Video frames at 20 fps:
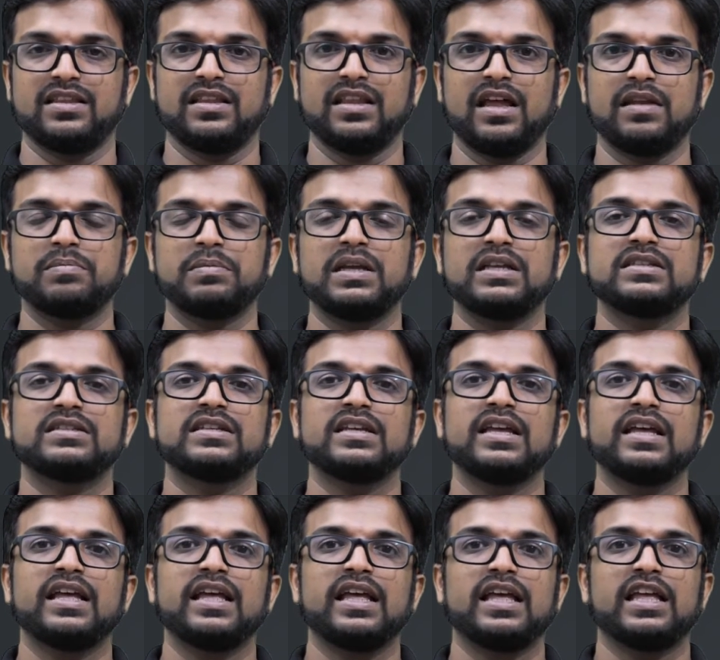That means
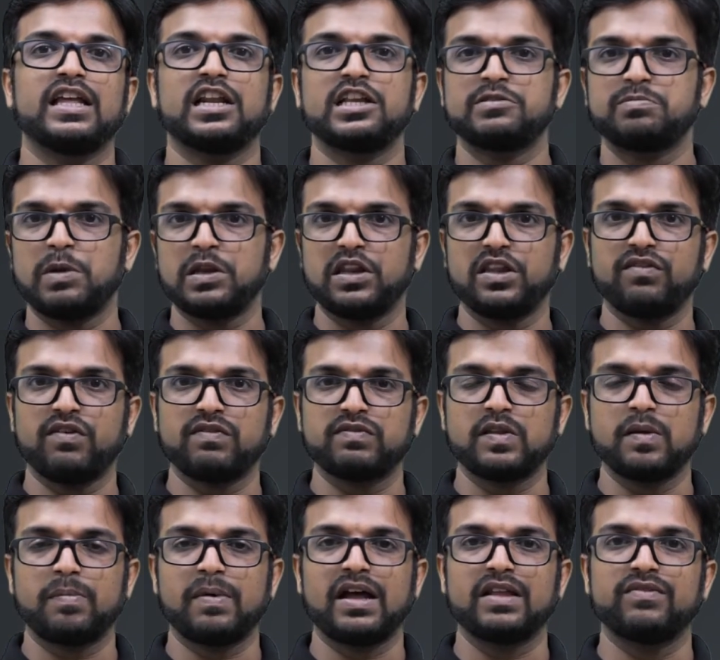irrespective of
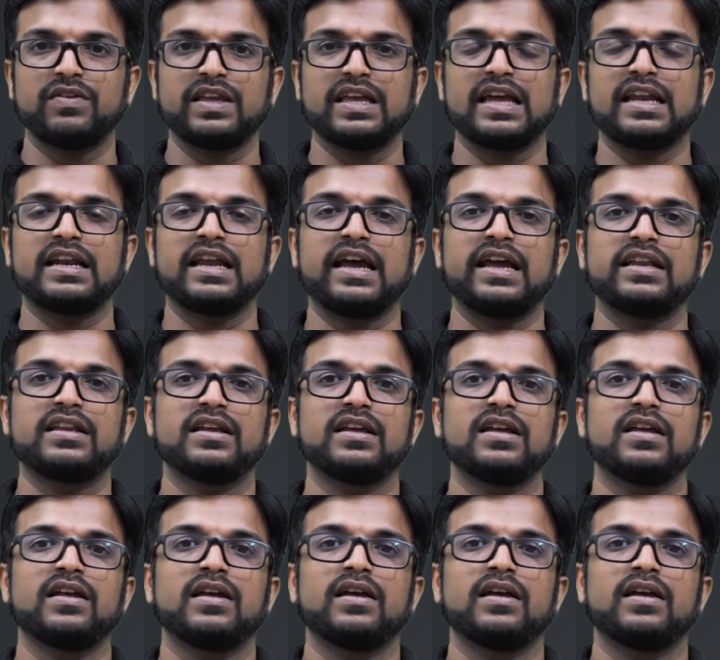the path, we can write